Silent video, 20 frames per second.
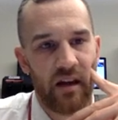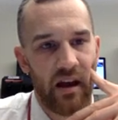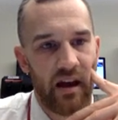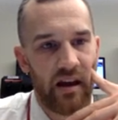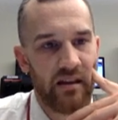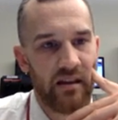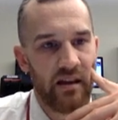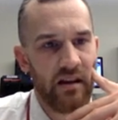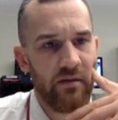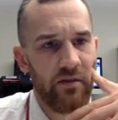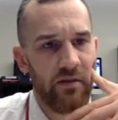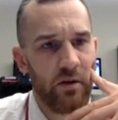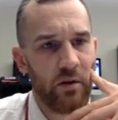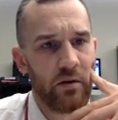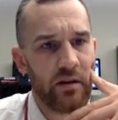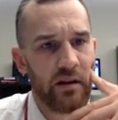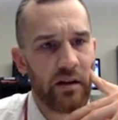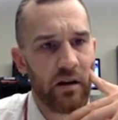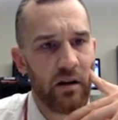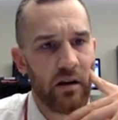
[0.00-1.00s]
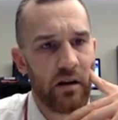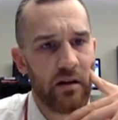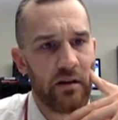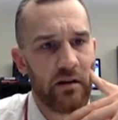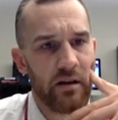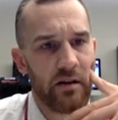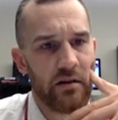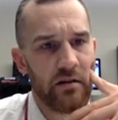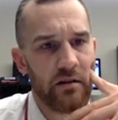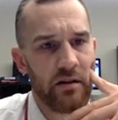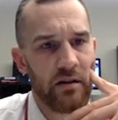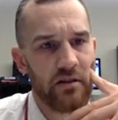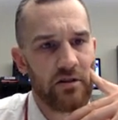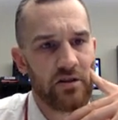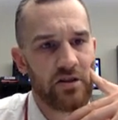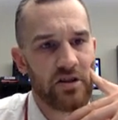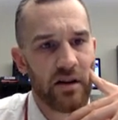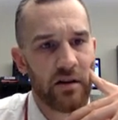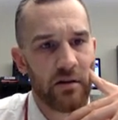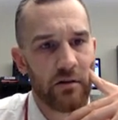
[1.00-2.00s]
And then if you click on underneath
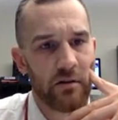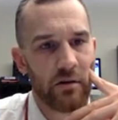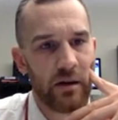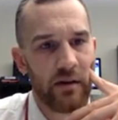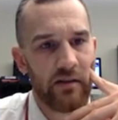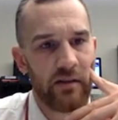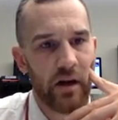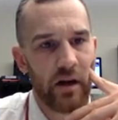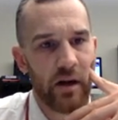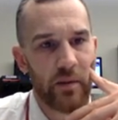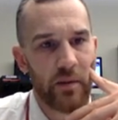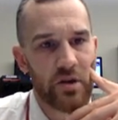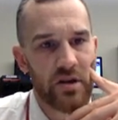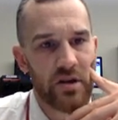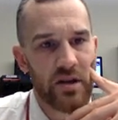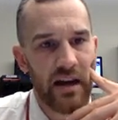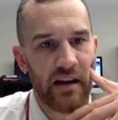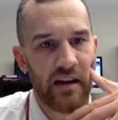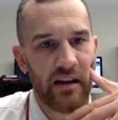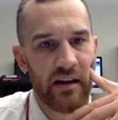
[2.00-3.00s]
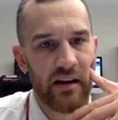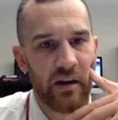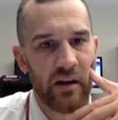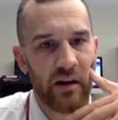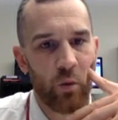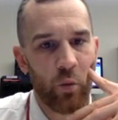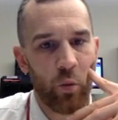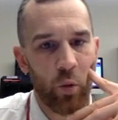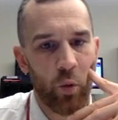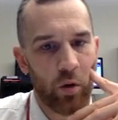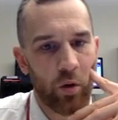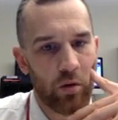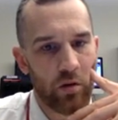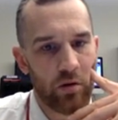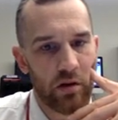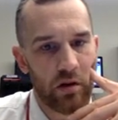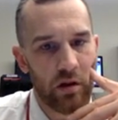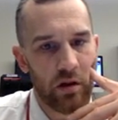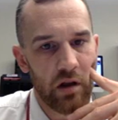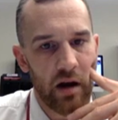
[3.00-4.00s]
general, you have the option to add in a world
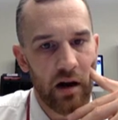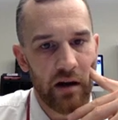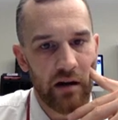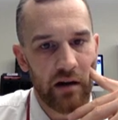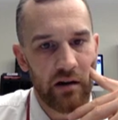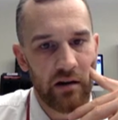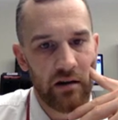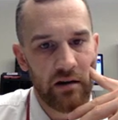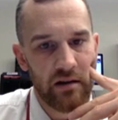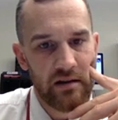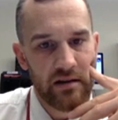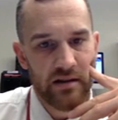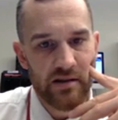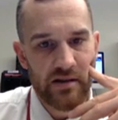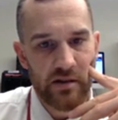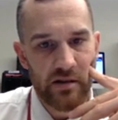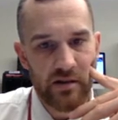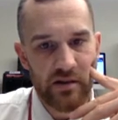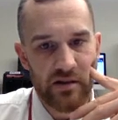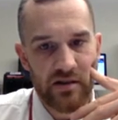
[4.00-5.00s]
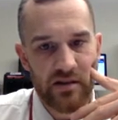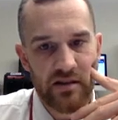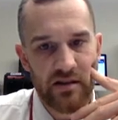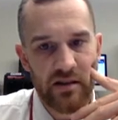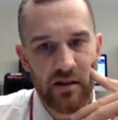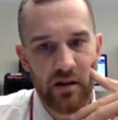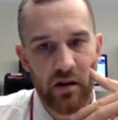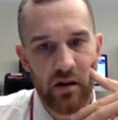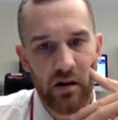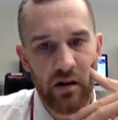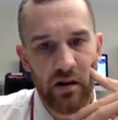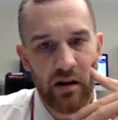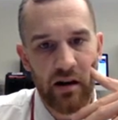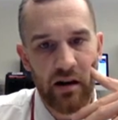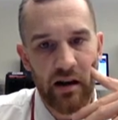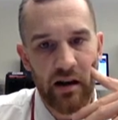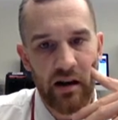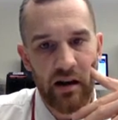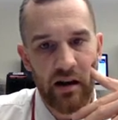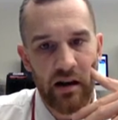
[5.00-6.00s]
clock. So you can just click
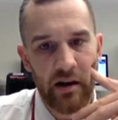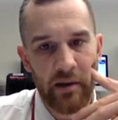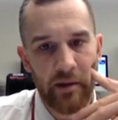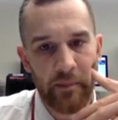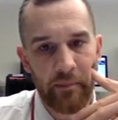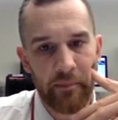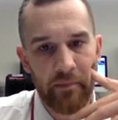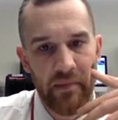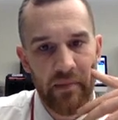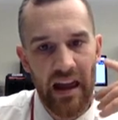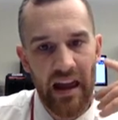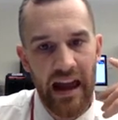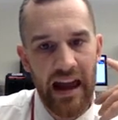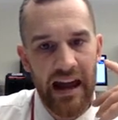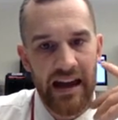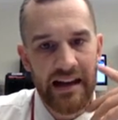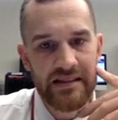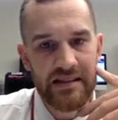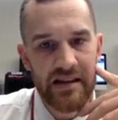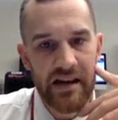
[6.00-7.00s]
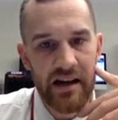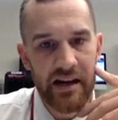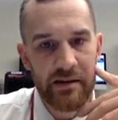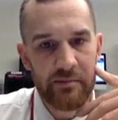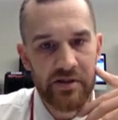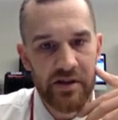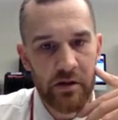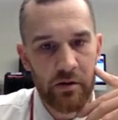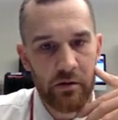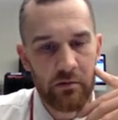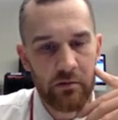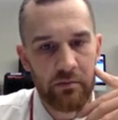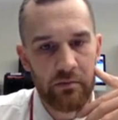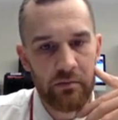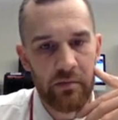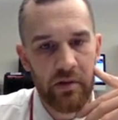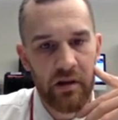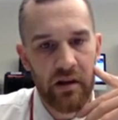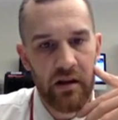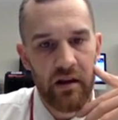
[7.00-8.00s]
on add time zone
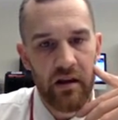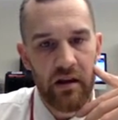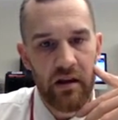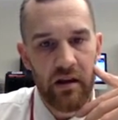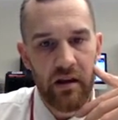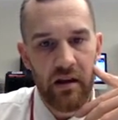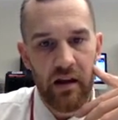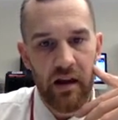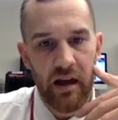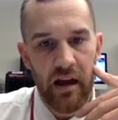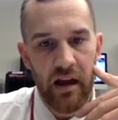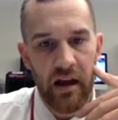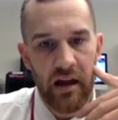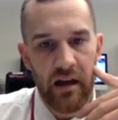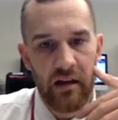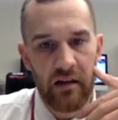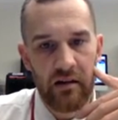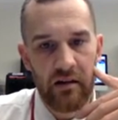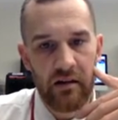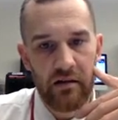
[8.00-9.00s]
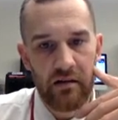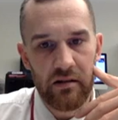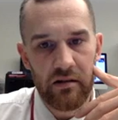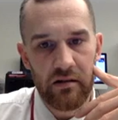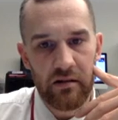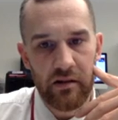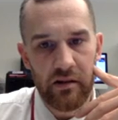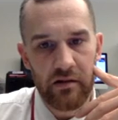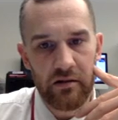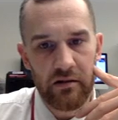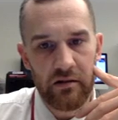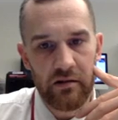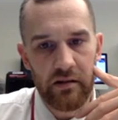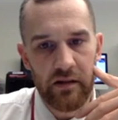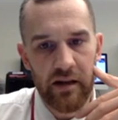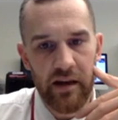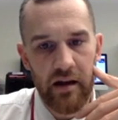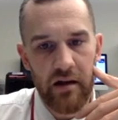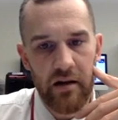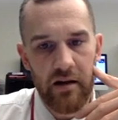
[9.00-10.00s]
and click on the little
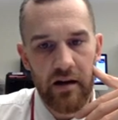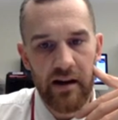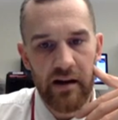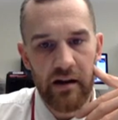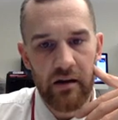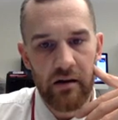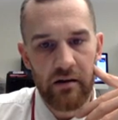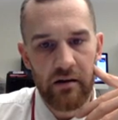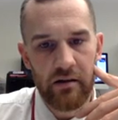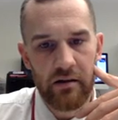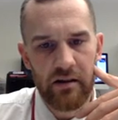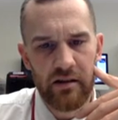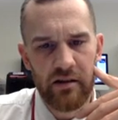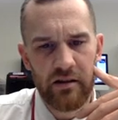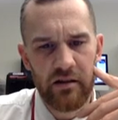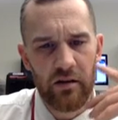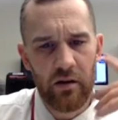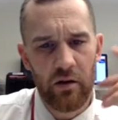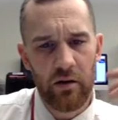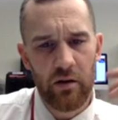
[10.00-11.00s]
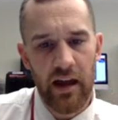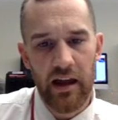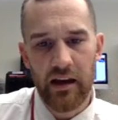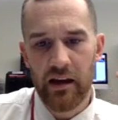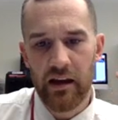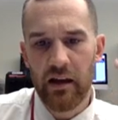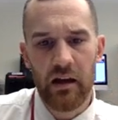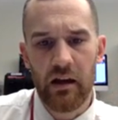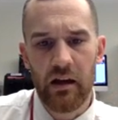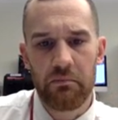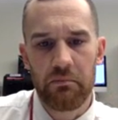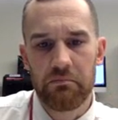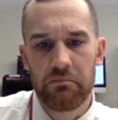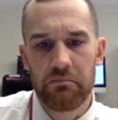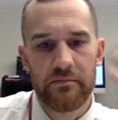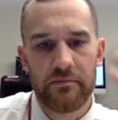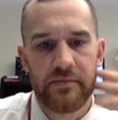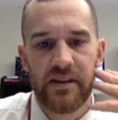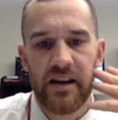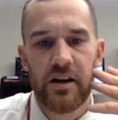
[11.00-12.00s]
caret icon, and then you can go to any
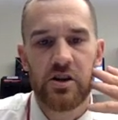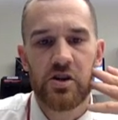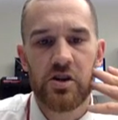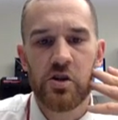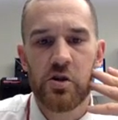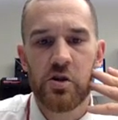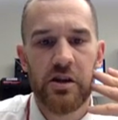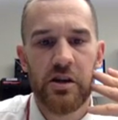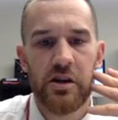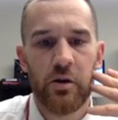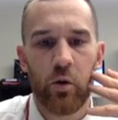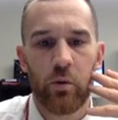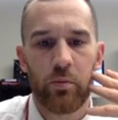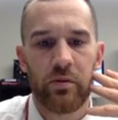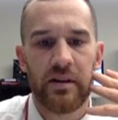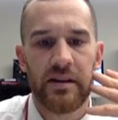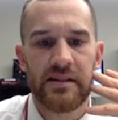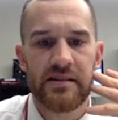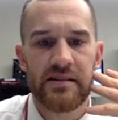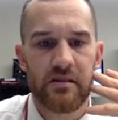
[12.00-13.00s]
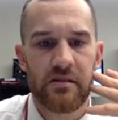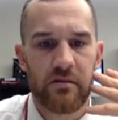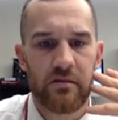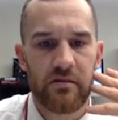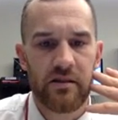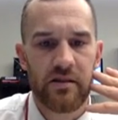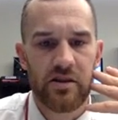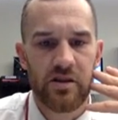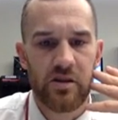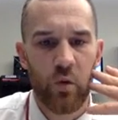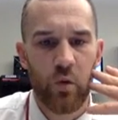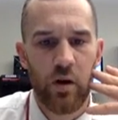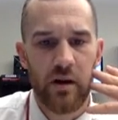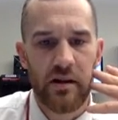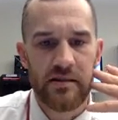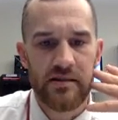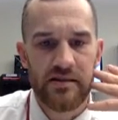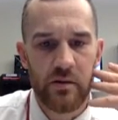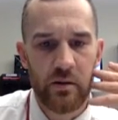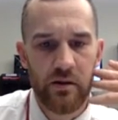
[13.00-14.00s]
country or place on earth that you
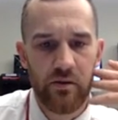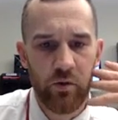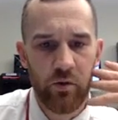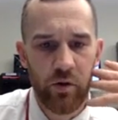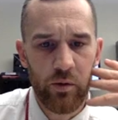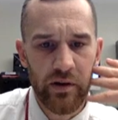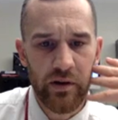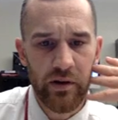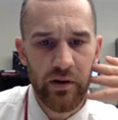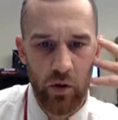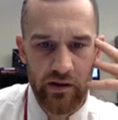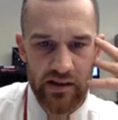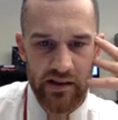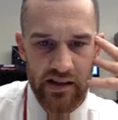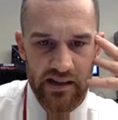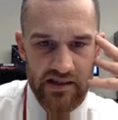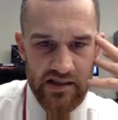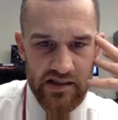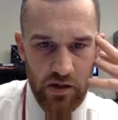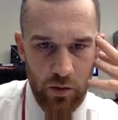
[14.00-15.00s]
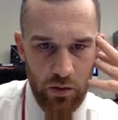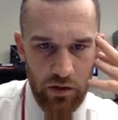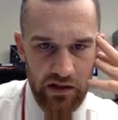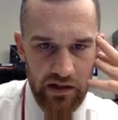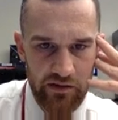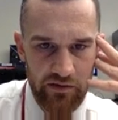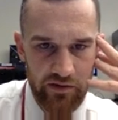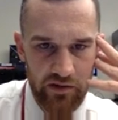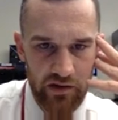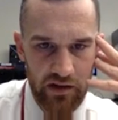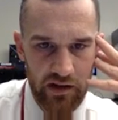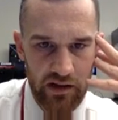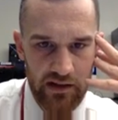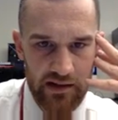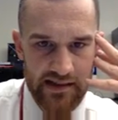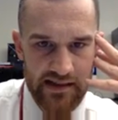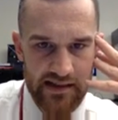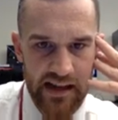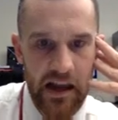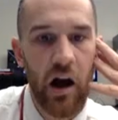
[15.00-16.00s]
want. So if we pick one that's totally different, like
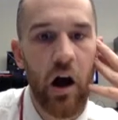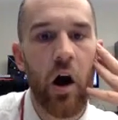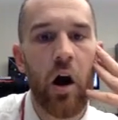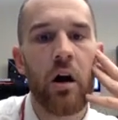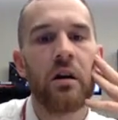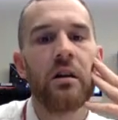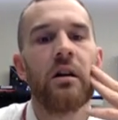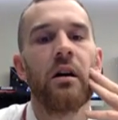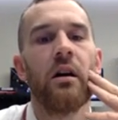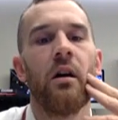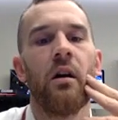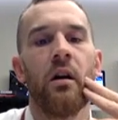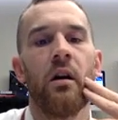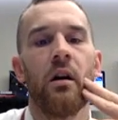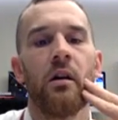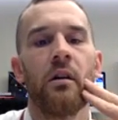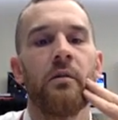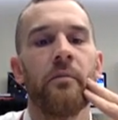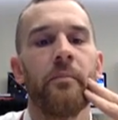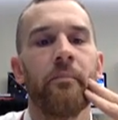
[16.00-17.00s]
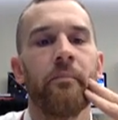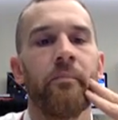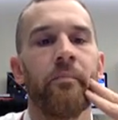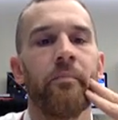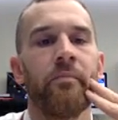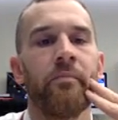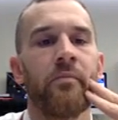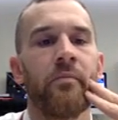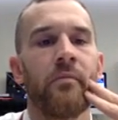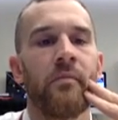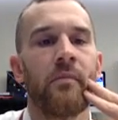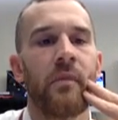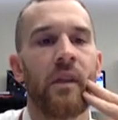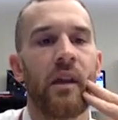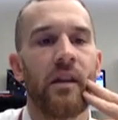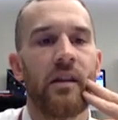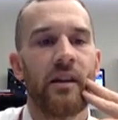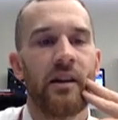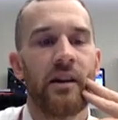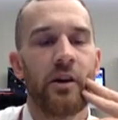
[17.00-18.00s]
let's say Hong Kong,
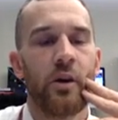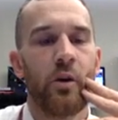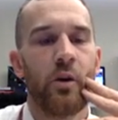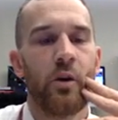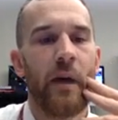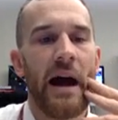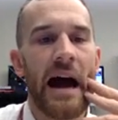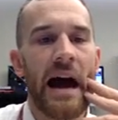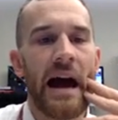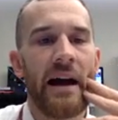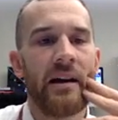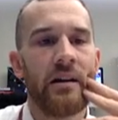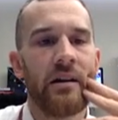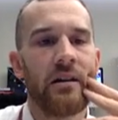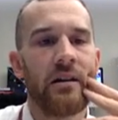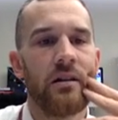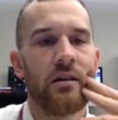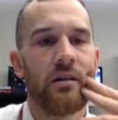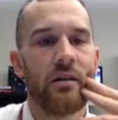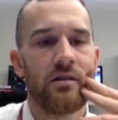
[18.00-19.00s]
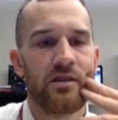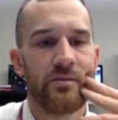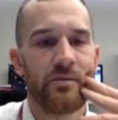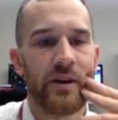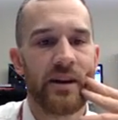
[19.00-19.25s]
and then I go back to